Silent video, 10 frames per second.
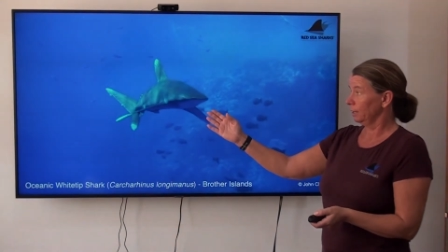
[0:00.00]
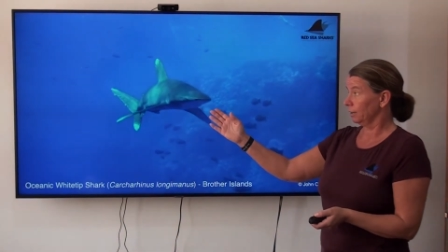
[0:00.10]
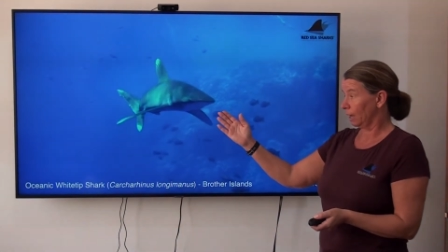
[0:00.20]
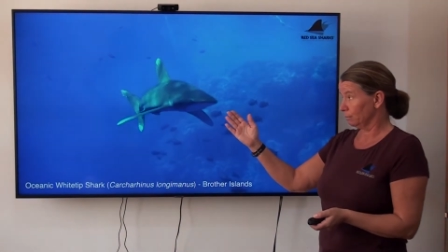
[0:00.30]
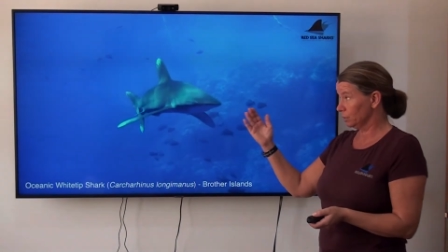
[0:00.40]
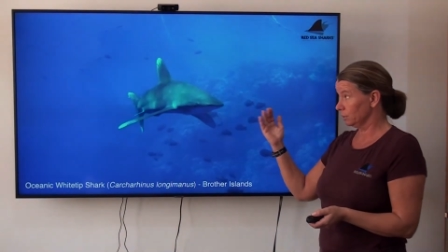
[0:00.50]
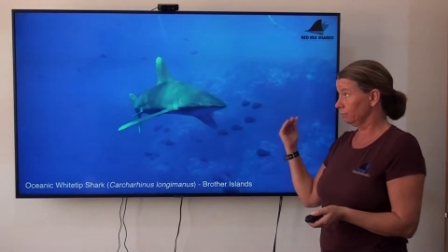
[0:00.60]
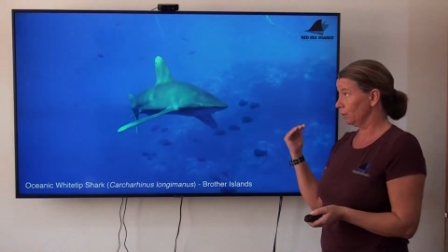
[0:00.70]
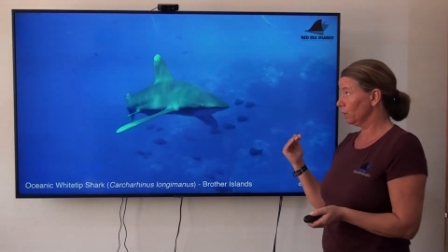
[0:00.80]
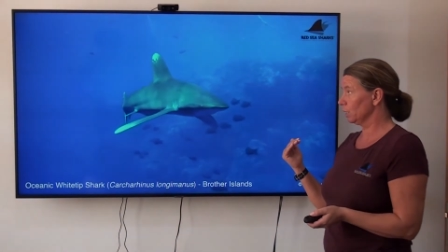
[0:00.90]
He comes
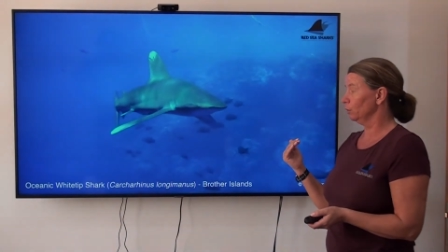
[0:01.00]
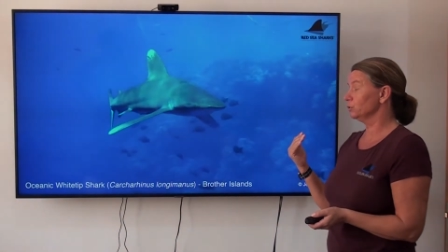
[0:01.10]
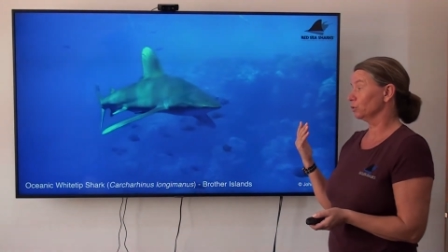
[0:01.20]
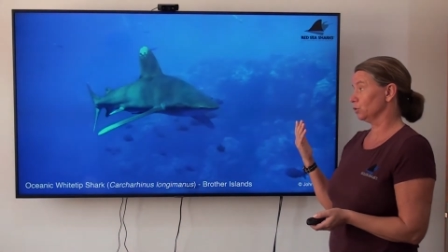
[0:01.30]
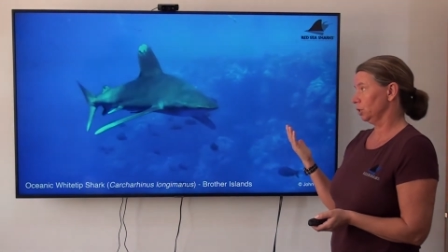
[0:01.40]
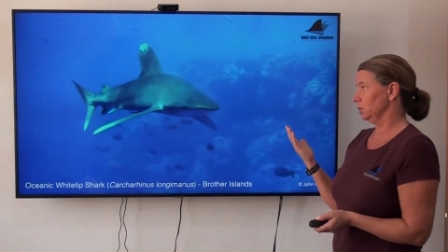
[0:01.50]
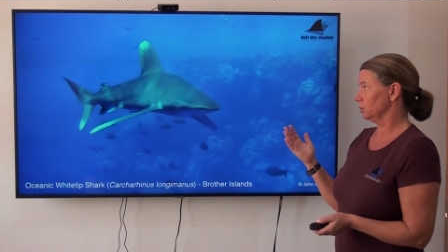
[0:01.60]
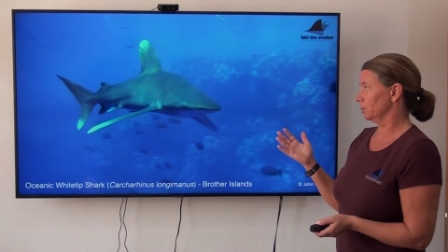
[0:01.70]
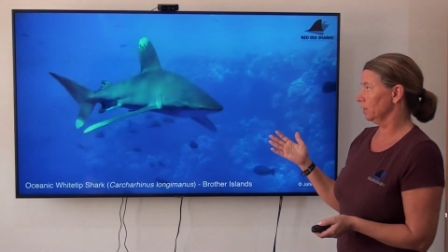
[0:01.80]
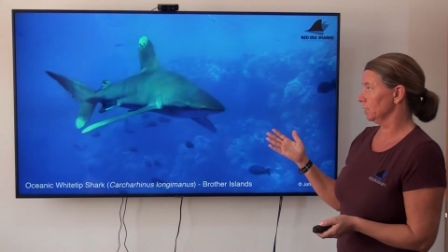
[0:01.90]
very close, or she,
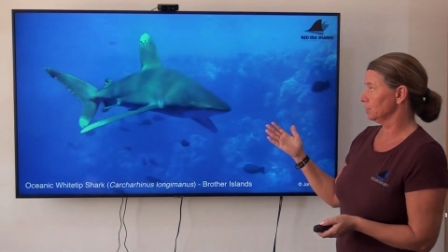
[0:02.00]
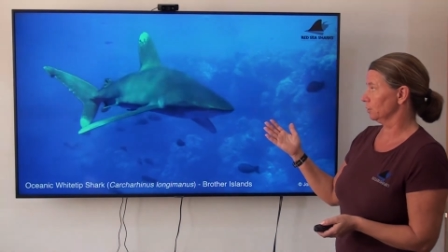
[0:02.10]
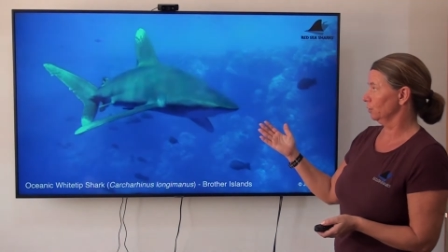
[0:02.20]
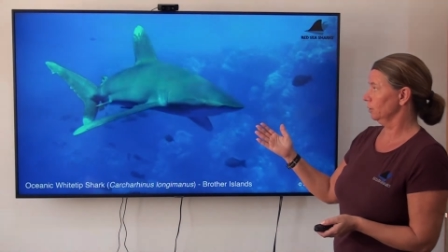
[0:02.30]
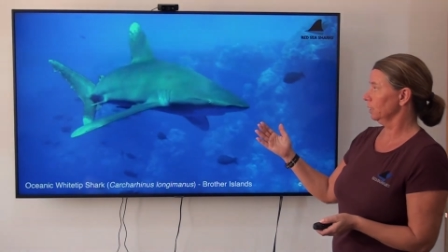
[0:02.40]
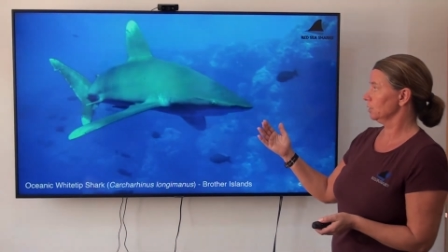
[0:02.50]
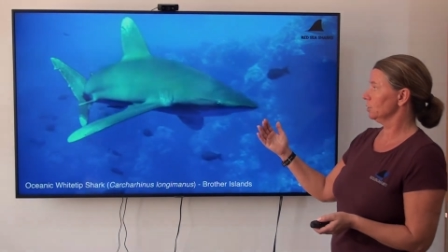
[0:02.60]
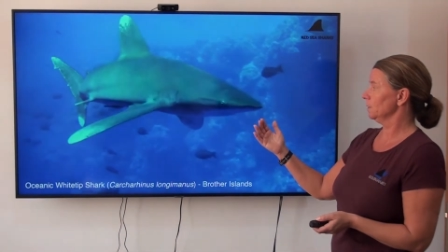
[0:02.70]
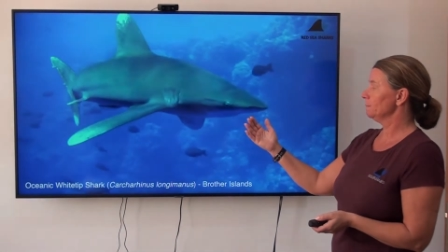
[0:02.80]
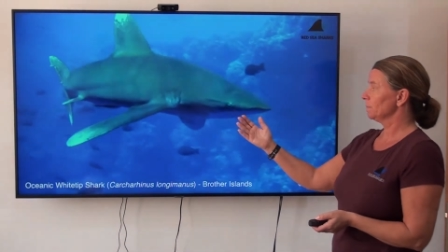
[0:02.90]
sorry, it's a girl
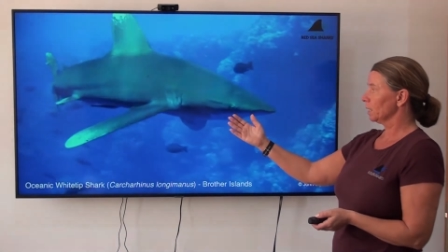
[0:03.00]
actually,